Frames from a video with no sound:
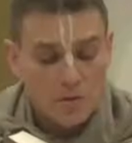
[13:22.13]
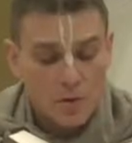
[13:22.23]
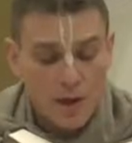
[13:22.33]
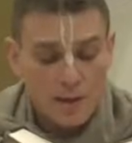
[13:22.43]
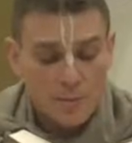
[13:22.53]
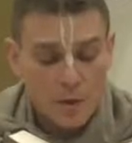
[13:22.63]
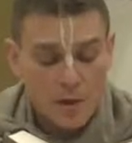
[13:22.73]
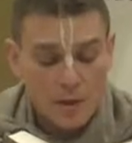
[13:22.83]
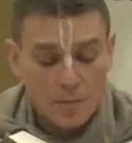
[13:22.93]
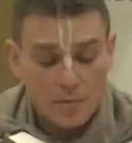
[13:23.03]
trained by
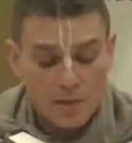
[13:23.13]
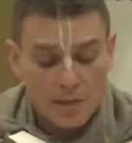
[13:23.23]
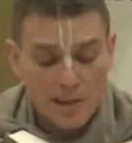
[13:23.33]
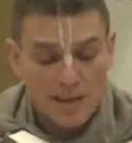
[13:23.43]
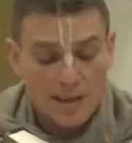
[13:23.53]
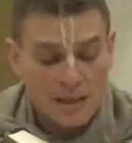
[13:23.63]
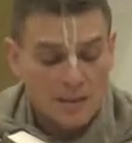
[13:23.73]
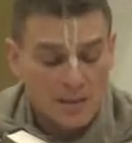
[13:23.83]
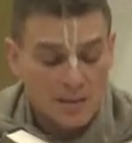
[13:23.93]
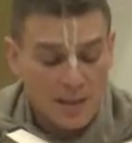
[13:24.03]
him so that he can
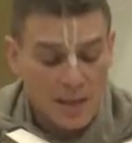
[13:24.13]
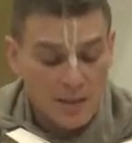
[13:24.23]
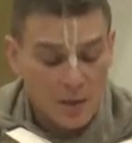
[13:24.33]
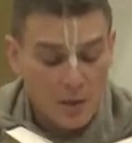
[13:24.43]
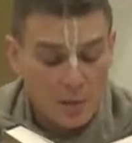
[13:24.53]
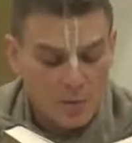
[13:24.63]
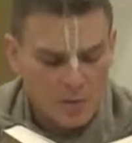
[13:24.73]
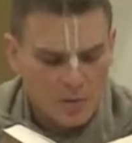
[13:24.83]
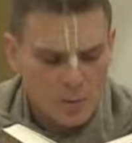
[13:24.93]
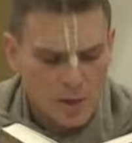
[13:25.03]
understand the whole
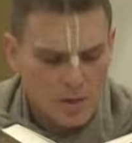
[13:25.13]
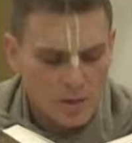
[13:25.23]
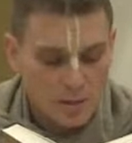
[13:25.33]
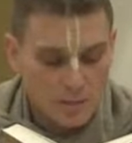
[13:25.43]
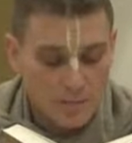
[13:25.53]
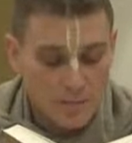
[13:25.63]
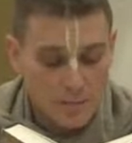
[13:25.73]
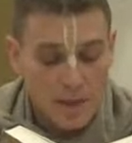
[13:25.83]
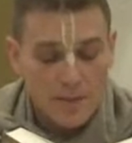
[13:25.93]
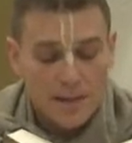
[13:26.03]
situation.
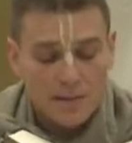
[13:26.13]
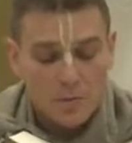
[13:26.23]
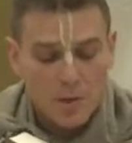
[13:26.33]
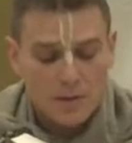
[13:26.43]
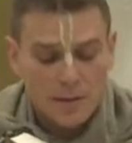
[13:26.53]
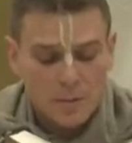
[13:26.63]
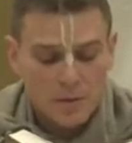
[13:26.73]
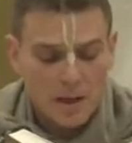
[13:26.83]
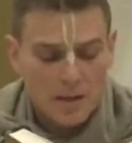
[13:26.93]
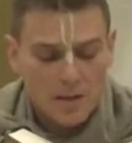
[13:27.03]
Thus one can
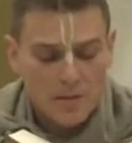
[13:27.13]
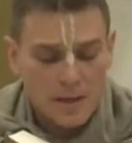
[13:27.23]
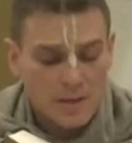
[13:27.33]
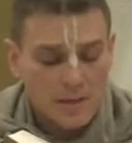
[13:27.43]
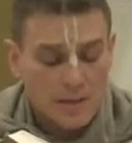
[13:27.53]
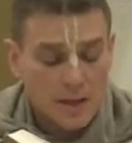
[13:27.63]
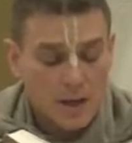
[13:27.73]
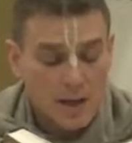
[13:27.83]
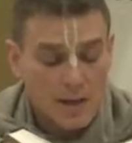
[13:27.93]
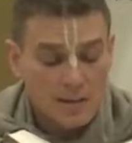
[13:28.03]
be elevated to the
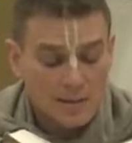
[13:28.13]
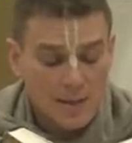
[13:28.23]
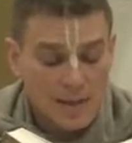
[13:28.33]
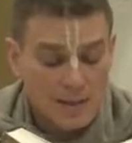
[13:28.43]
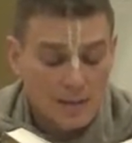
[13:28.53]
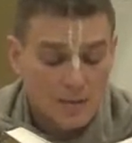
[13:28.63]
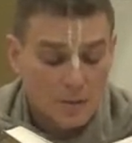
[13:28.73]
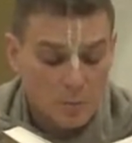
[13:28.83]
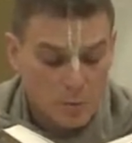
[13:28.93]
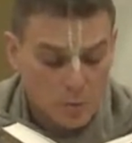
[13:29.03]
highest standard of
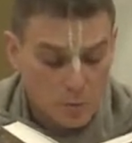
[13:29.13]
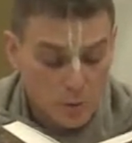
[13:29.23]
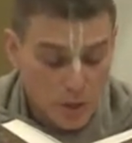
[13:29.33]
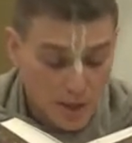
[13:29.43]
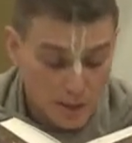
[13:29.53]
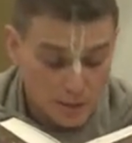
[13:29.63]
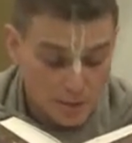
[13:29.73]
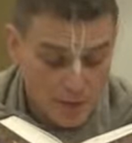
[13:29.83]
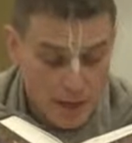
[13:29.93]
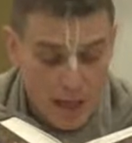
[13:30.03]
spiritual
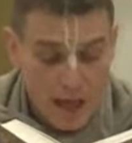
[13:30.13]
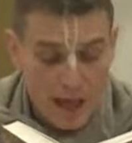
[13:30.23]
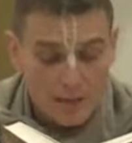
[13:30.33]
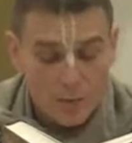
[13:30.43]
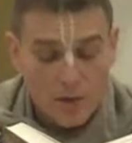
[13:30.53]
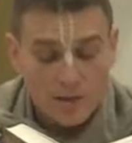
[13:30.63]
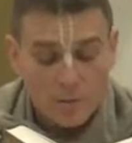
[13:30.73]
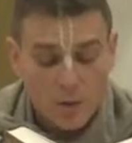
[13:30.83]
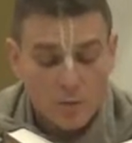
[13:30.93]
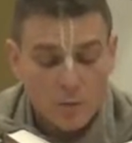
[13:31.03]
life.
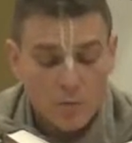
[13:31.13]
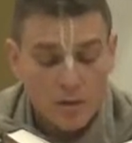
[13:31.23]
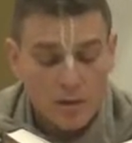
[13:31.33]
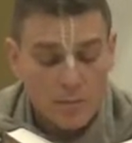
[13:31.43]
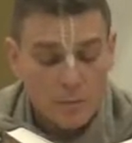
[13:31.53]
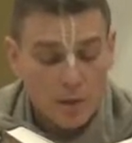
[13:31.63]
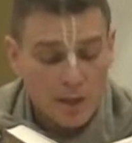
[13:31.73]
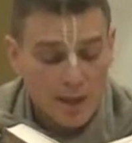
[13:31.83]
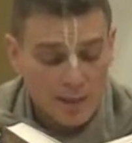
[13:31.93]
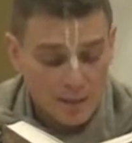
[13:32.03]
Otherwise one will be
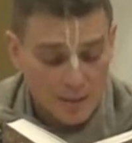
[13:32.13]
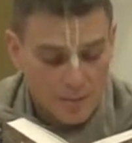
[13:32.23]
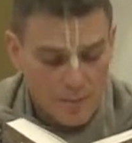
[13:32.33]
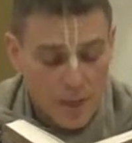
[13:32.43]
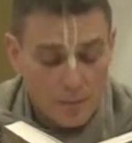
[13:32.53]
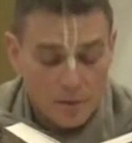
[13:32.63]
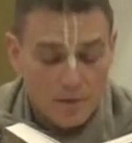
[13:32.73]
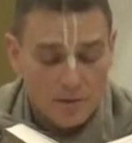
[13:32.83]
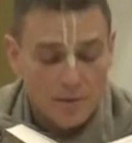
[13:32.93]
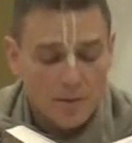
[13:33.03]
implicated.
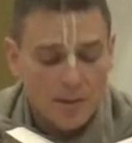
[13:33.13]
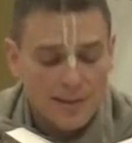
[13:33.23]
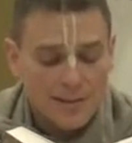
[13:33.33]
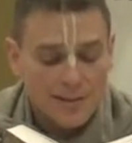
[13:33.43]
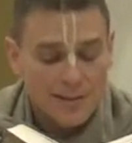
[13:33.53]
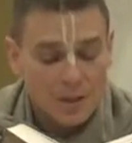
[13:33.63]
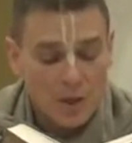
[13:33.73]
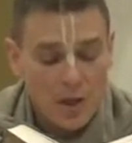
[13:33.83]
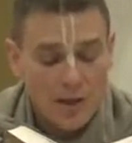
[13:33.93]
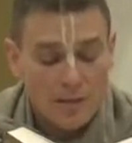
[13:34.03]
Material lust is a
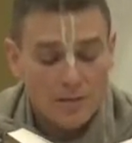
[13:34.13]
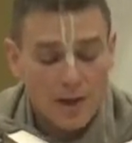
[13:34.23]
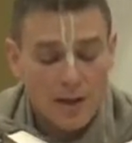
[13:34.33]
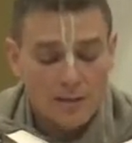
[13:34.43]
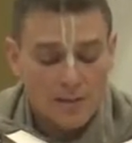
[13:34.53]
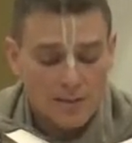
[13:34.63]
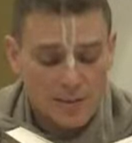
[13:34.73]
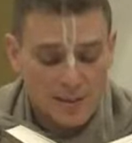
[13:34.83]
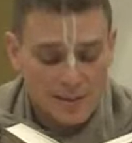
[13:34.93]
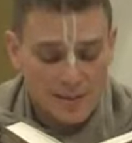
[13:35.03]
kind of heart
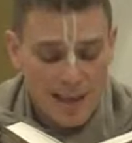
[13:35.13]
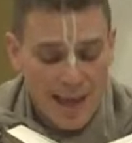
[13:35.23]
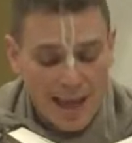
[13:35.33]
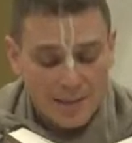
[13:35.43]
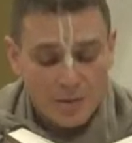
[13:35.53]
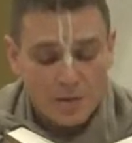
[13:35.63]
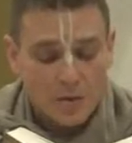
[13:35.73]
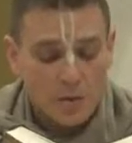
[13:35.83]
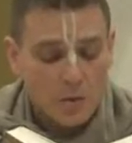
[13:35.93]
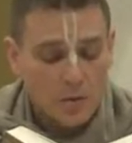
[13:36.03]
disease, and to
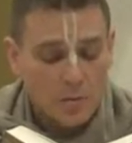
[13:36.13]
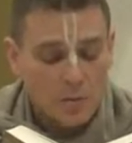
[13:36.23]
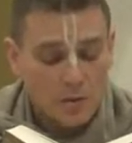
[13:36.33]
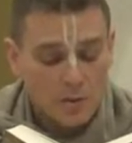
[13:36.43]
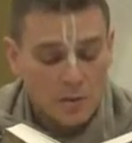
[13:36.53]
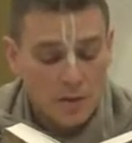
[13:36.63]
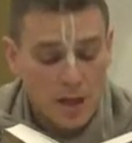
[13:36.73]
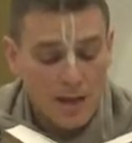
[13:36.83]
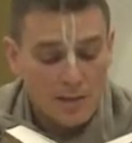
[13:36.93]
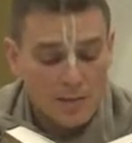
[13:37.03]
cure the material
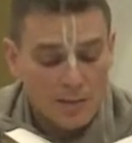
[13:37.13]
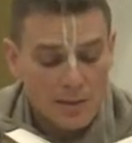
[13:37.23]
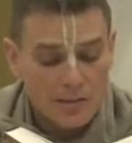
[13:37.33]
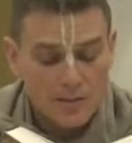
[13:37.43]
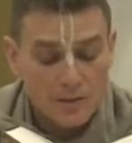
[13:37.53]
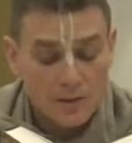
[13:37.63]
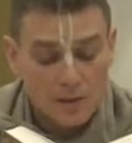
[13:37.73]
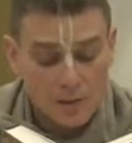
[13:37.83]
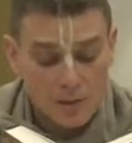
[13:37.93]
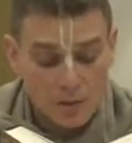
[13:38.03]
heart disease of the
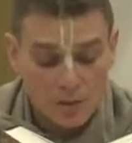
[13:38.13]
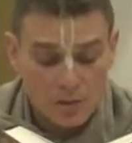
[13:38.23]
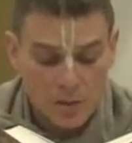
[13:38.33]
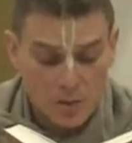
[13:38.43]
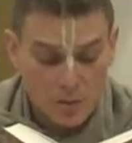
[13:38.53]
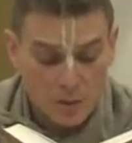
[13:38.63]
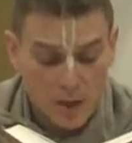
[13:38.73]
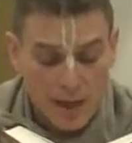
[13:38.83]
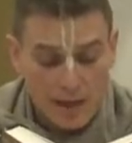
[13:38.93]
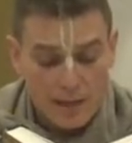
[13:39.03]
conditioned soul,
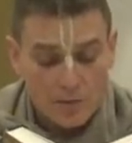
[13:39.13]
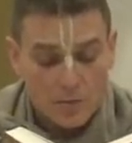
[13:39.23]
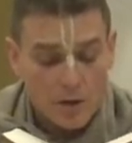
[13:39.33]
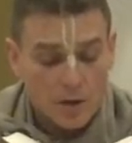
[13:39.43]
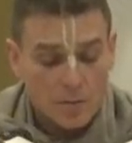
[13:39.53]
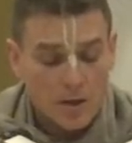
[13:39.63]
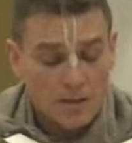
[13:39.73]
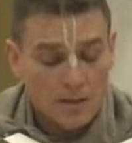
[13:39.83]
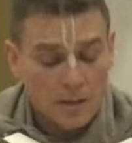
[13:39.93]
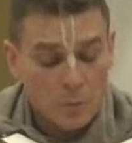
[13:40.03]
it is
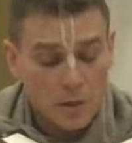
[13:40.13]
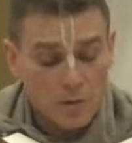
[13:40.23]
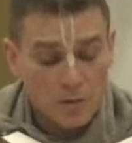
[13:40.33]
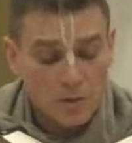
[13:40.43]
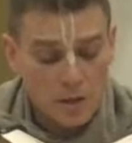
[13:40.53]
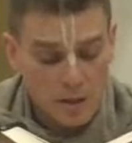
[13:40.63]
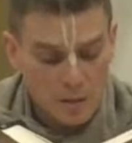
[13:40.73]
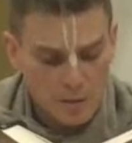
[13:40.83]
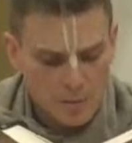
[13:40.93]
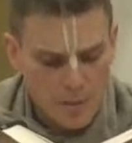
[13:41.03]
recommended that one should
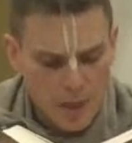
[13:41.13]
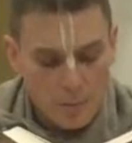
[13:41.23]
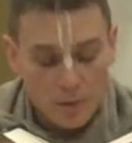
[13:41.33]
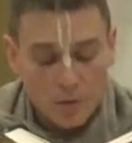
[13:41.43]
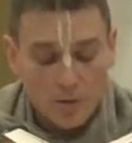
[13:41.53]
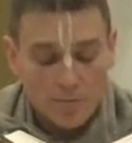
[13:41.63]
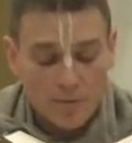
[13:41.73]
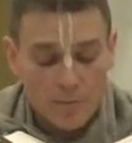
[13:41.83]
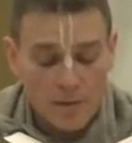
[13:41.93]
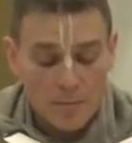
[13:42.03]
hear, but not
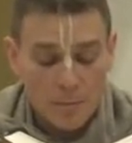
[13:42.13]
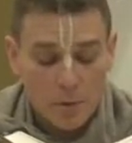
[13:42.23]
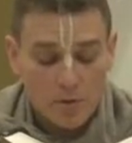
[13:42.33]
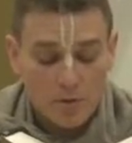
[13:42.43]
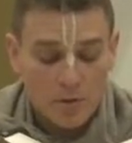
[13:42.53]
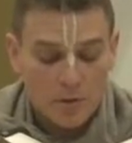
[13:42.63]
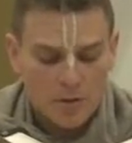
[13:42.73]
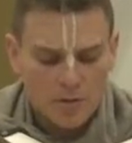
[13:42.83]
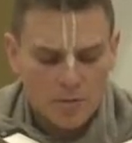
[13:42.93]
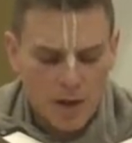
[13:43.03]
from the
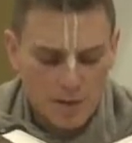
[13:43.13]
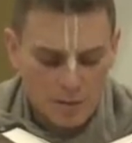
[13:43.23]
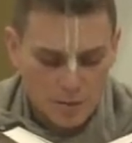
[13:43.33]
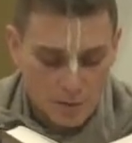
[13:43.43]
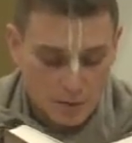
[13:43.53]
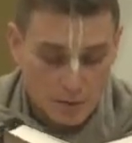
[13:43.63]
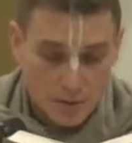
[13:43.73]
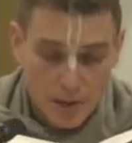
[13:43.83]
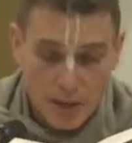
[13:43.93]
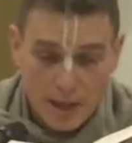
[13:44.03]
impersonalist rascals.
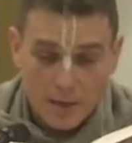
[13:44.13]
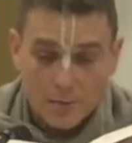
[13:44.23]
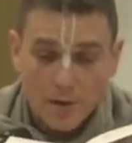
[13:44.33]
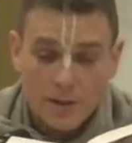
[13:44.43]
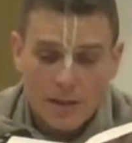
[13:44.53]
If one